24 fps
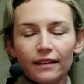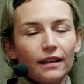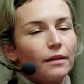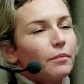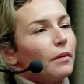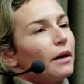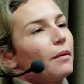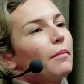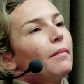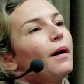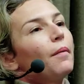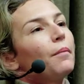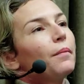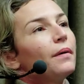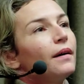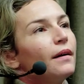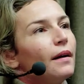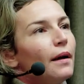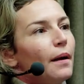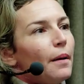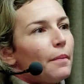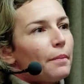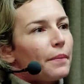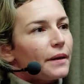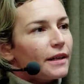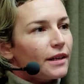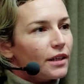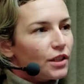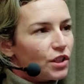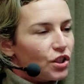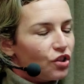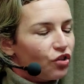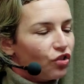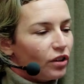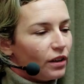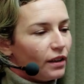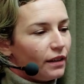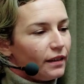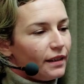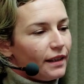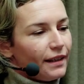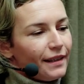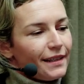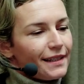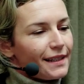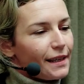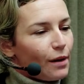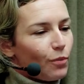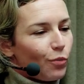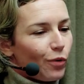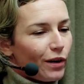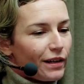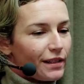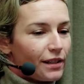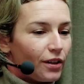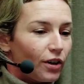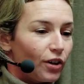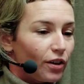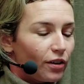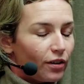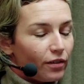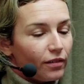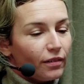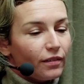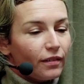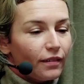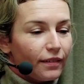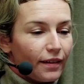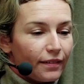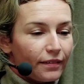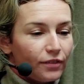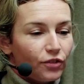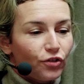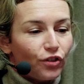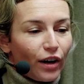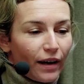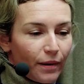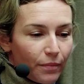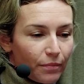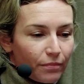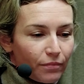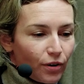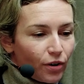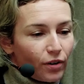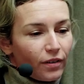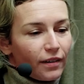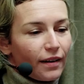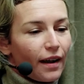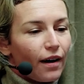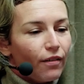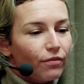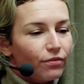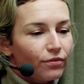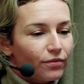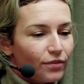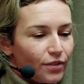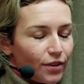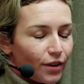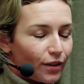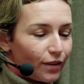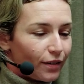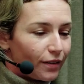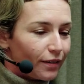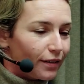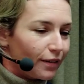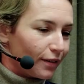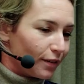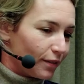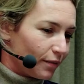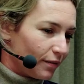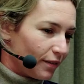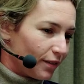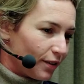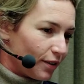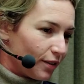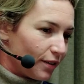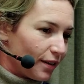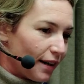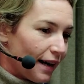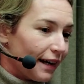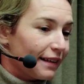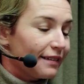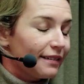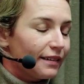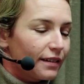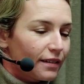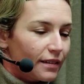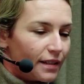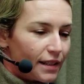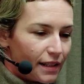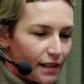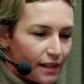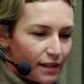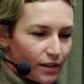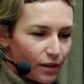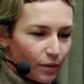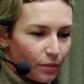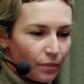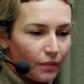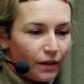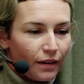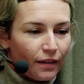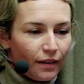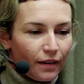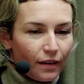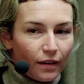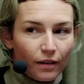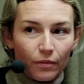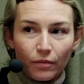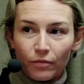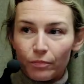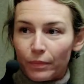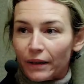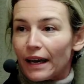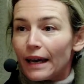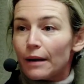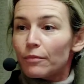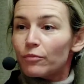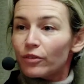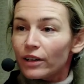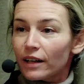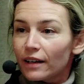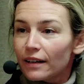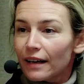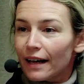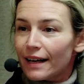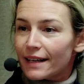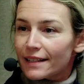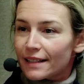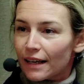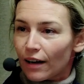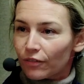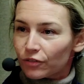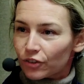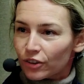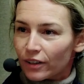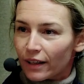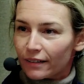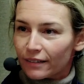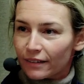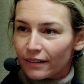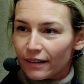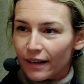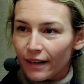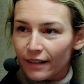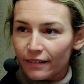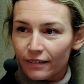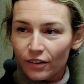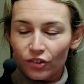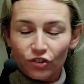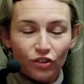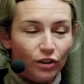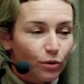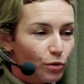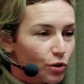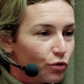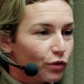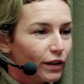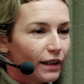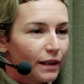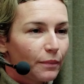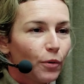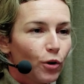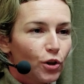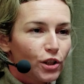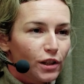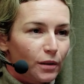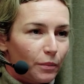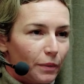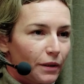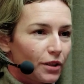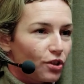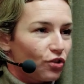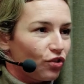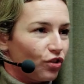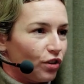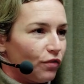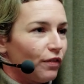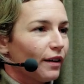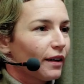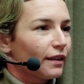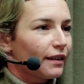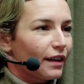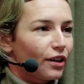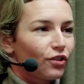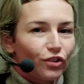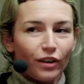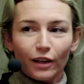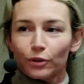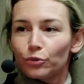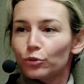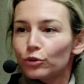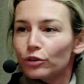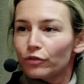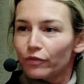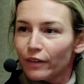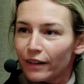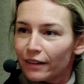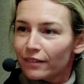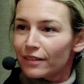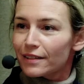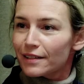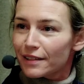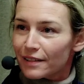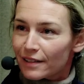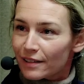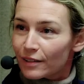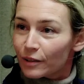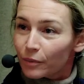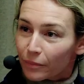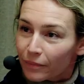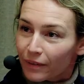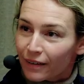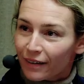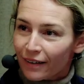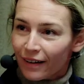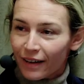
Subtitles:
And my mom, because she, in some ways, her dreamt, her loved, her ideal system became realized after 1990, she was really bossy because she felt like she had to defend the system.